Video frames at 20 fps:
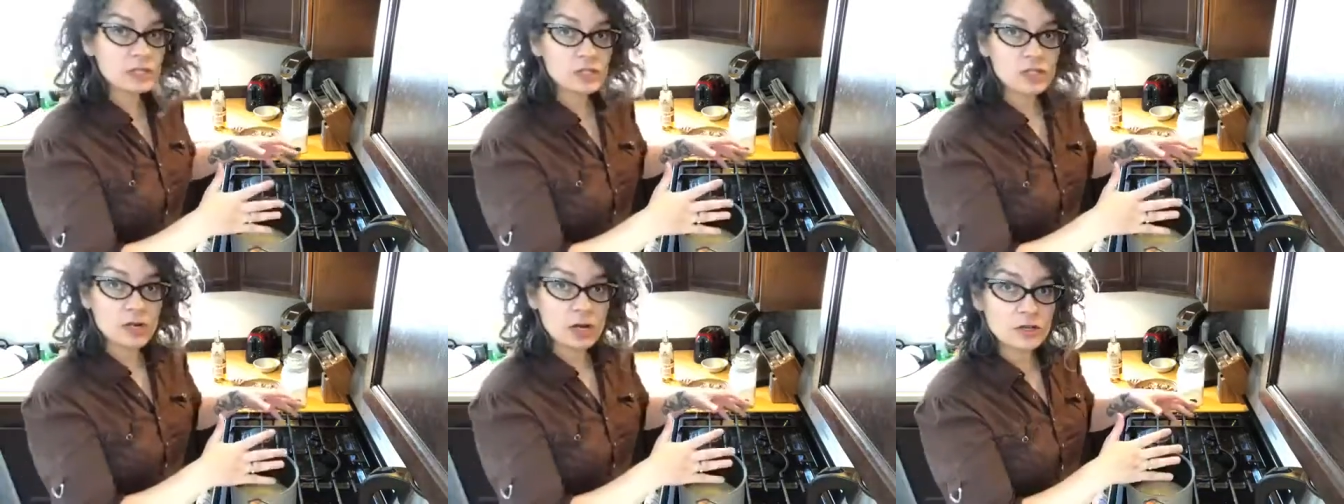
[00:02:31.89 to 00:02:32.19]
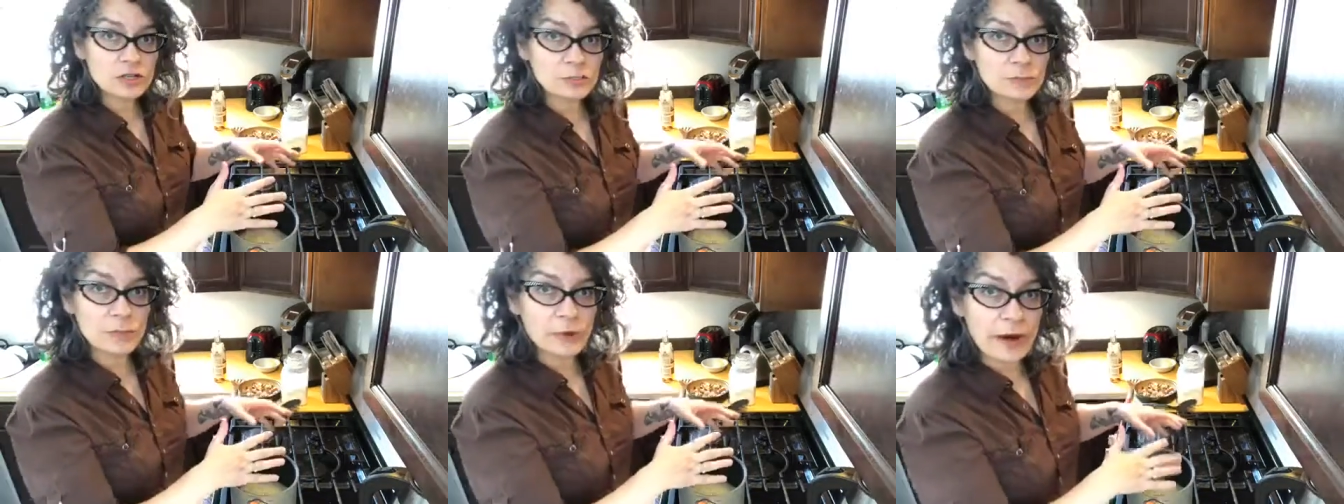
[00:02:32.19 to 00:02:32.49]

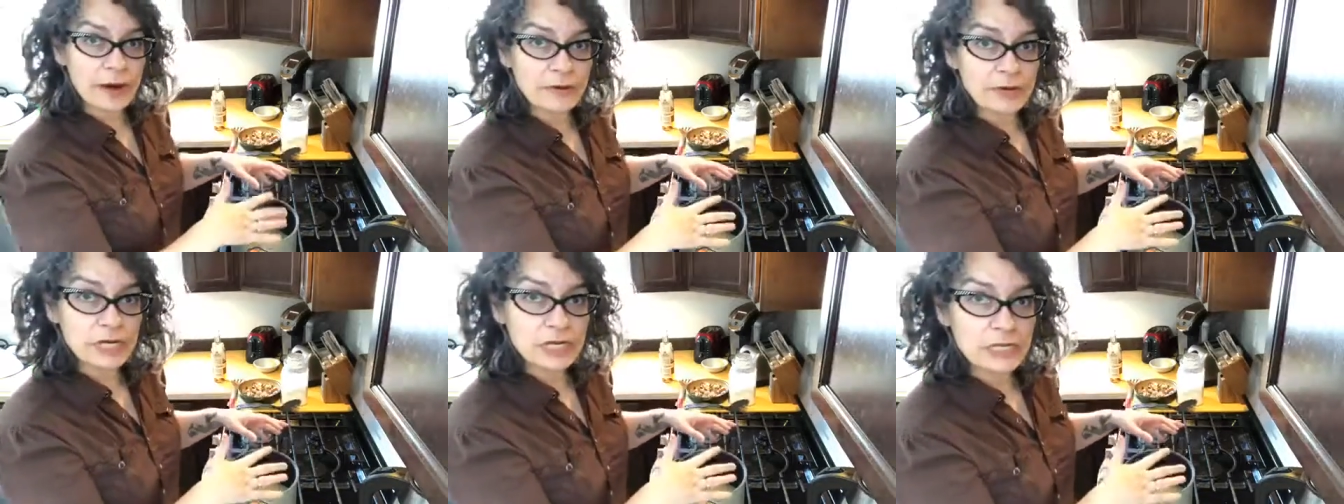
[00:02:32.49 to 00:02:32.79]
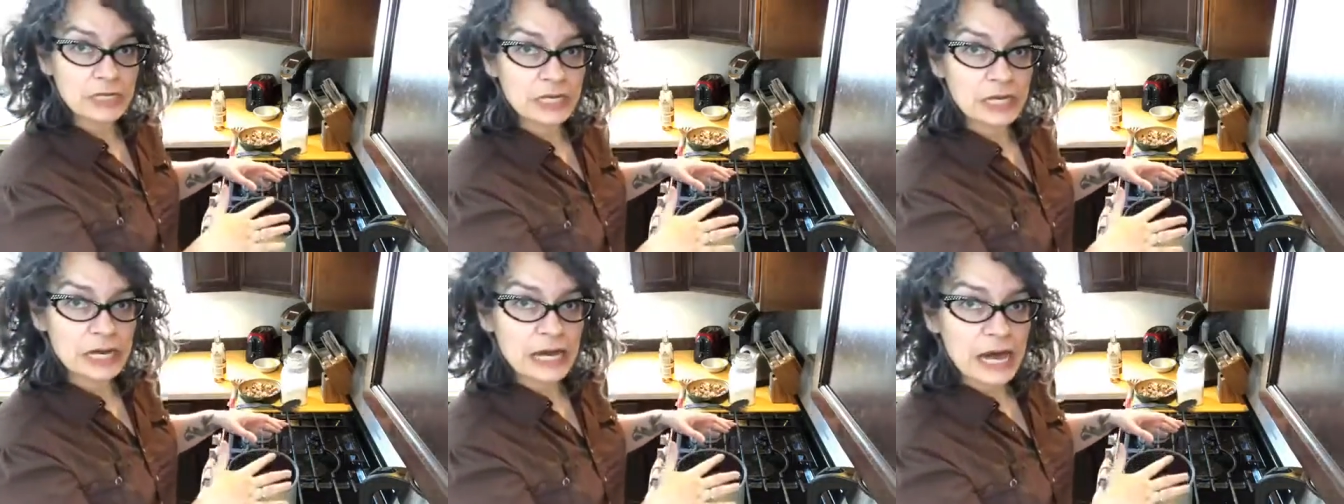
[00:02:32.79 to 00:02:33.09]
starts
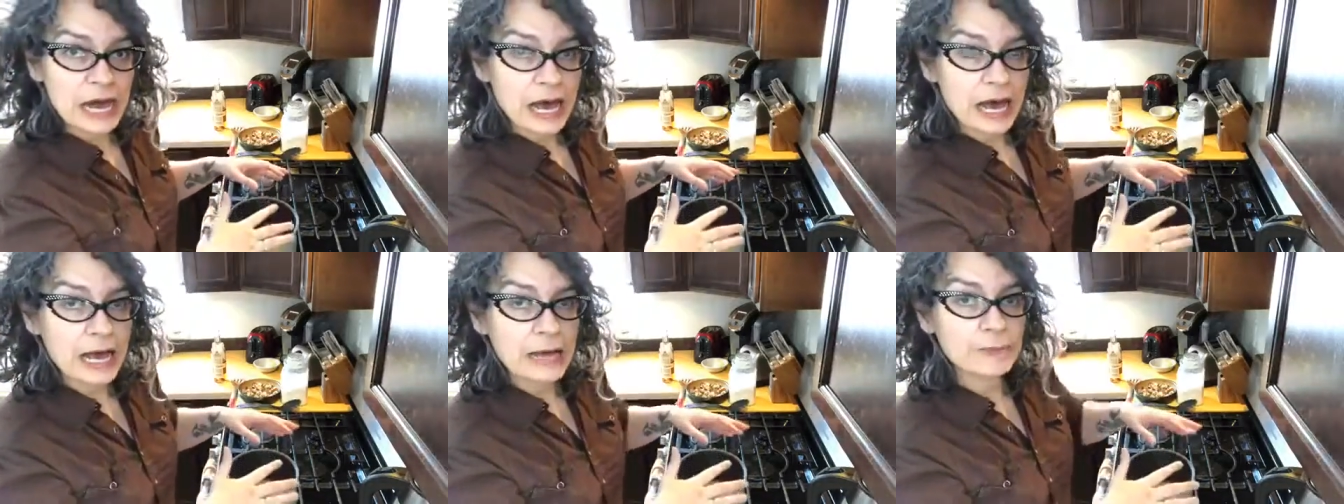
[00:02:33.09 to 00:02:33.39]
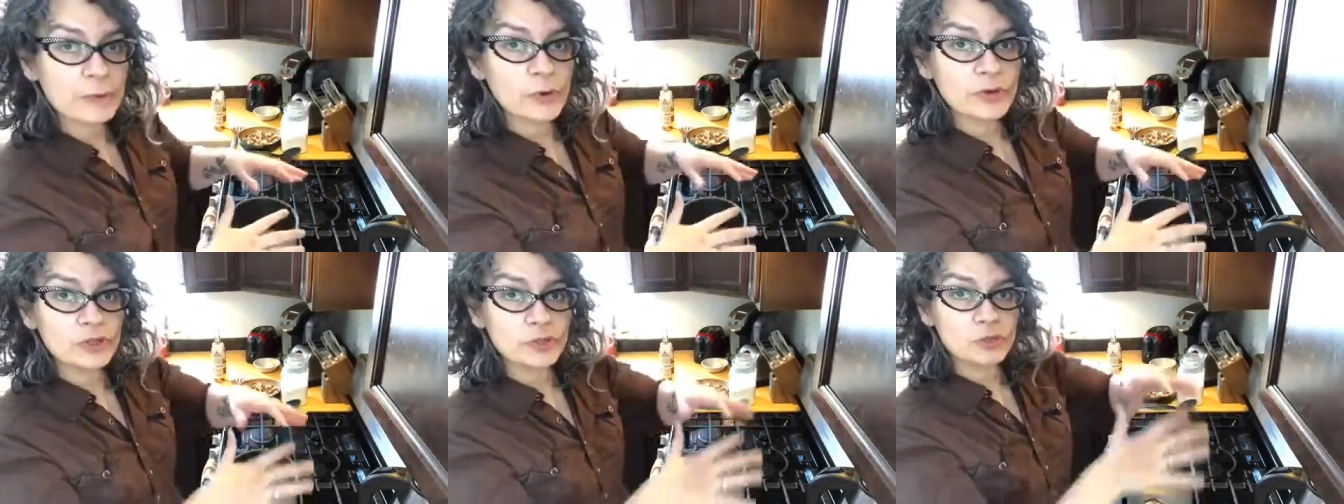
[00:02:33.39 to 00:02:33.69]
browning, I'm
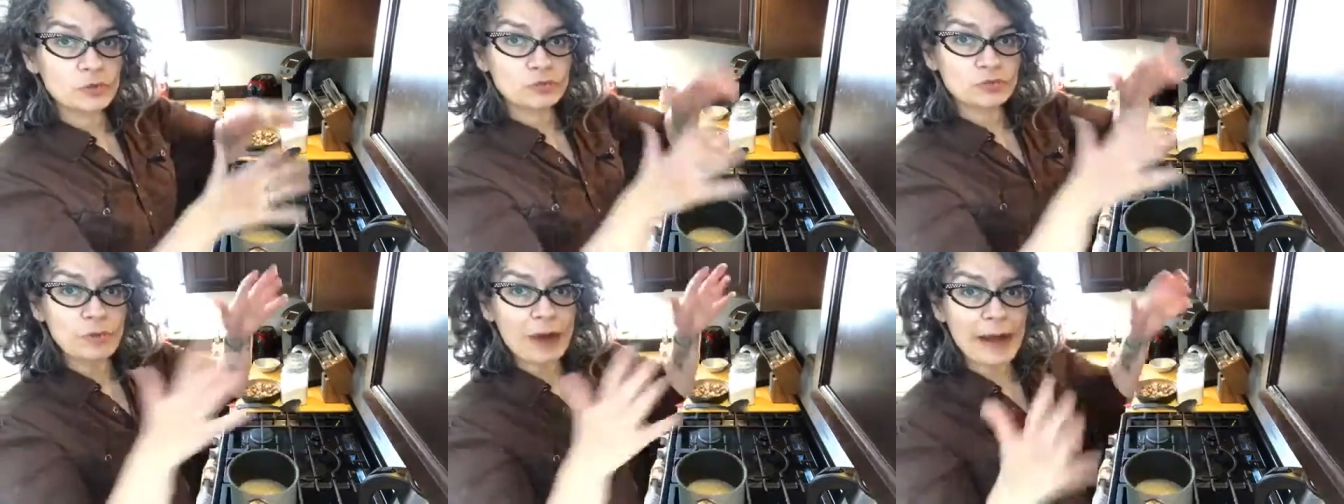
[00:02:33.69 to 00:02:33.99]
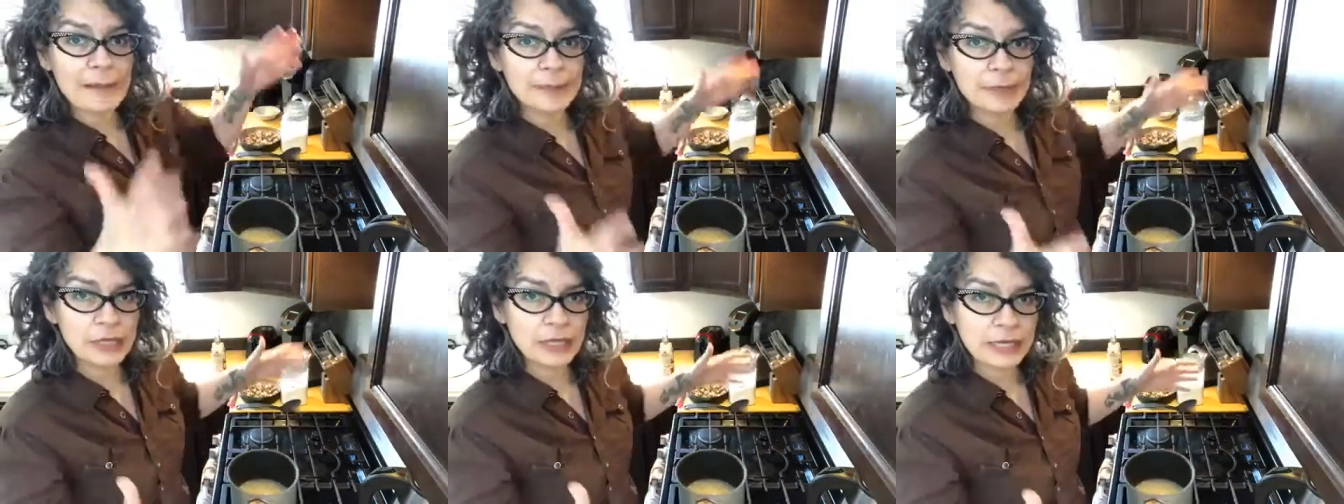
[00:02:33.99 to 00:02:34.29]
going to
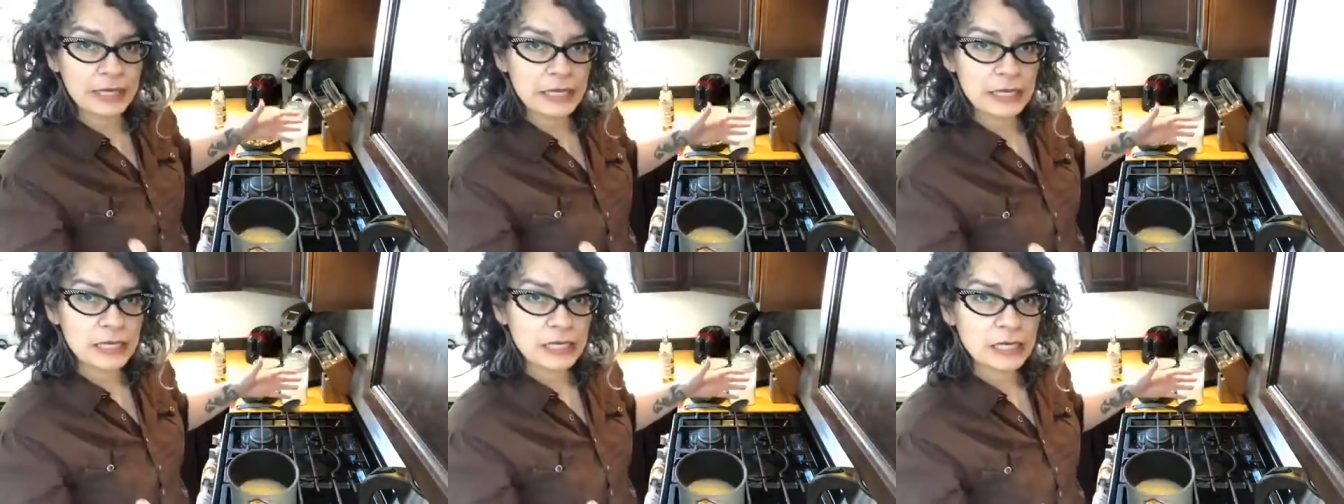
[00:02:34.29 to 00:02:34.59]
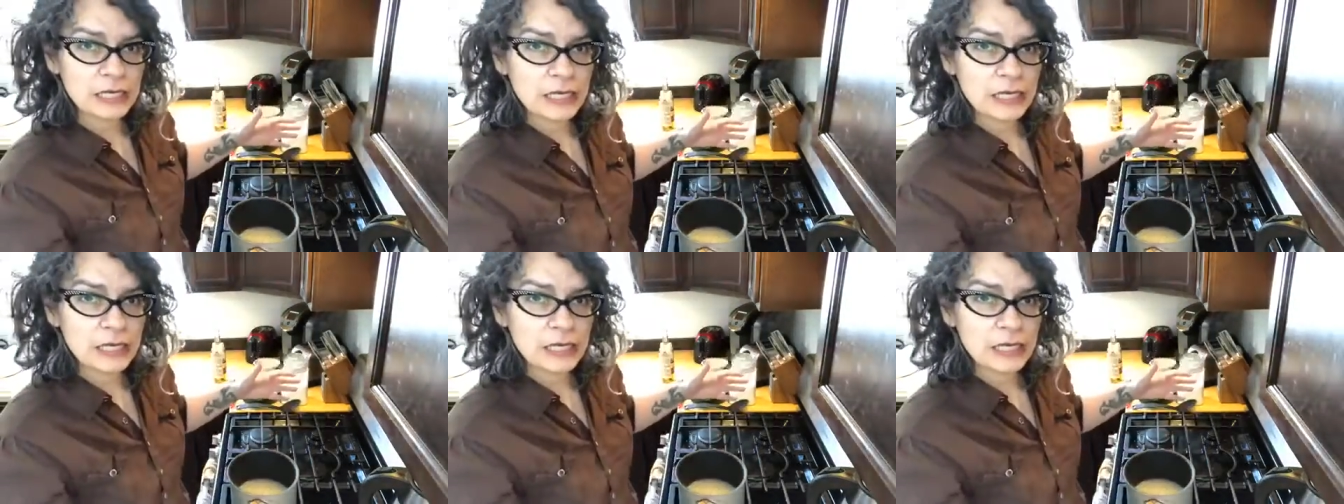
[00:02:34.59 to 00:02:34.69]
rapidly